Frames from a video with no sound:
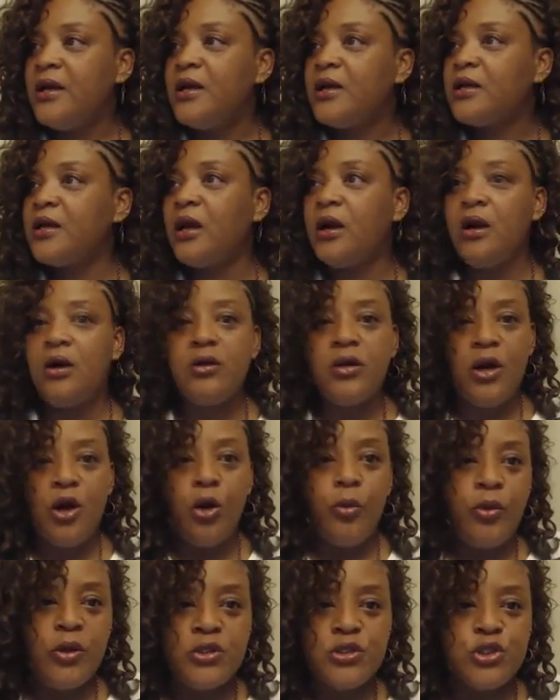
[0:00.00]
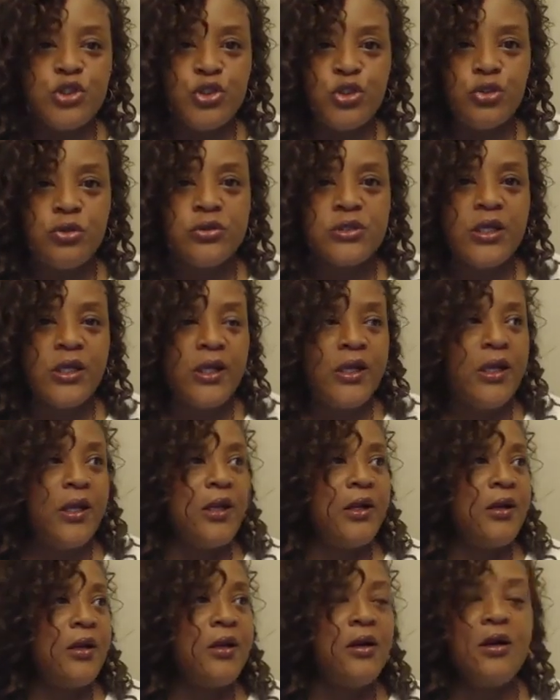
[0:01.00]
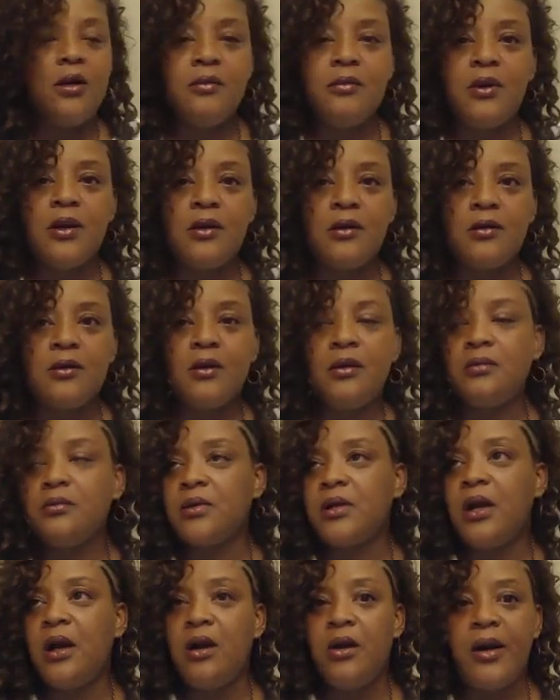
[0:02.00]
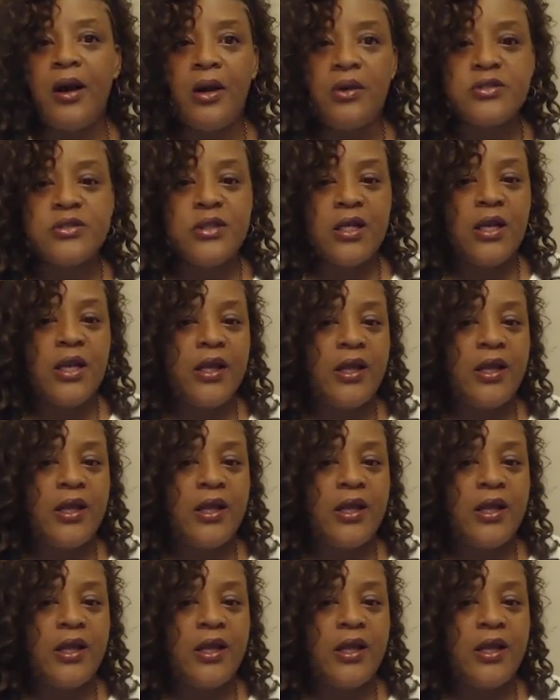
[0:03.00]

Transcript: call the homeowners insurance. I can't call Allstate. I